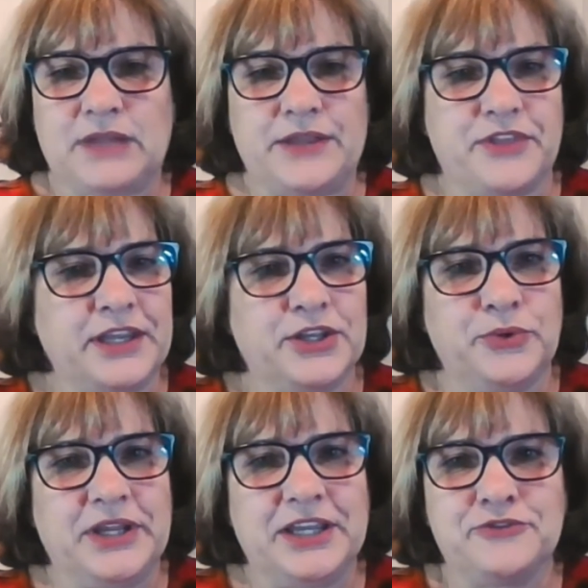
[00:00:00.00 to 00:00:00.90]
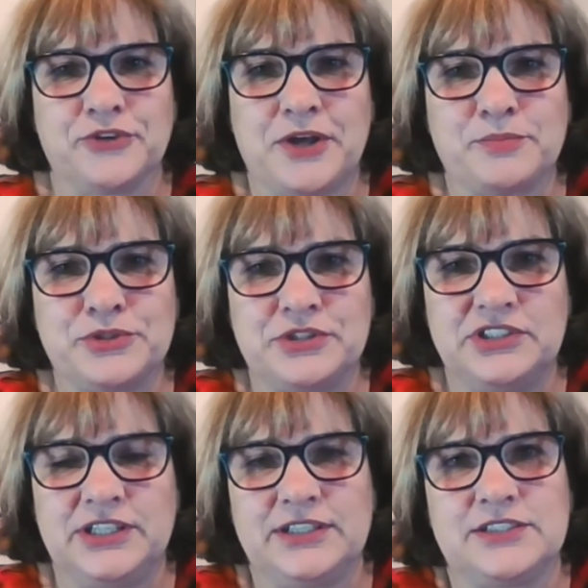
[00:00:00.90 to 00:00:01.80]
thank you again for the
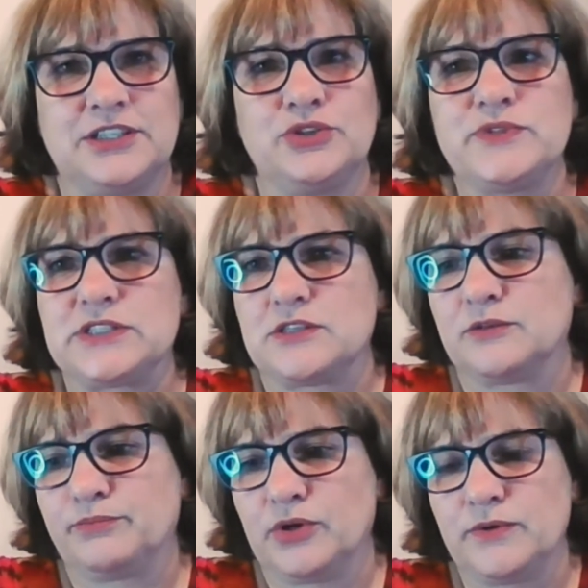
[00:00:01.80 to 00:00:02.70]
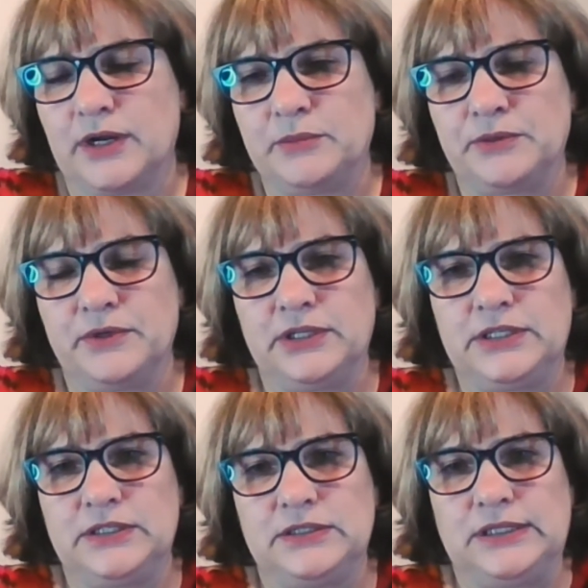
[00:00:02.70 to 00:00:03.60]
opportunity to use the program. I
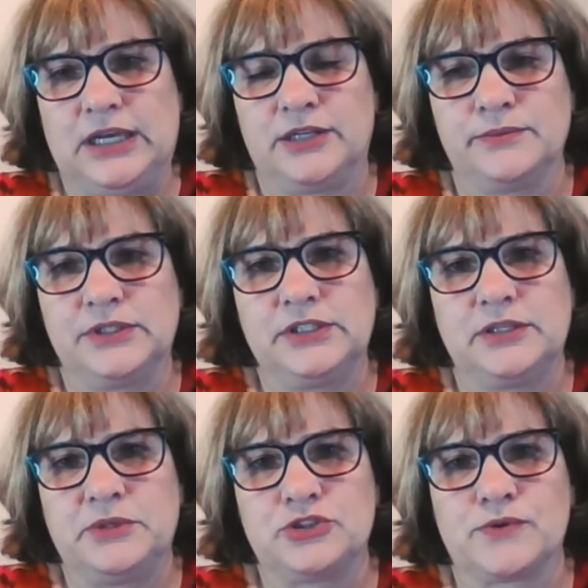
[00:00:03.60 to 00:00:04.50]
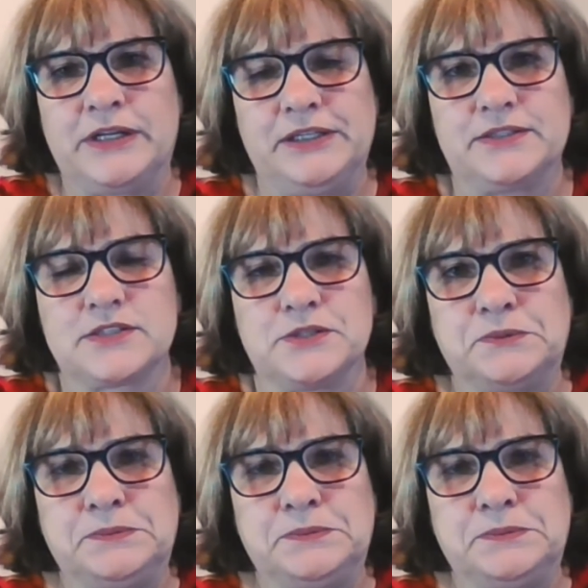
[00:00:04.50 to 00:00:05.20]
really am enjoying it. So.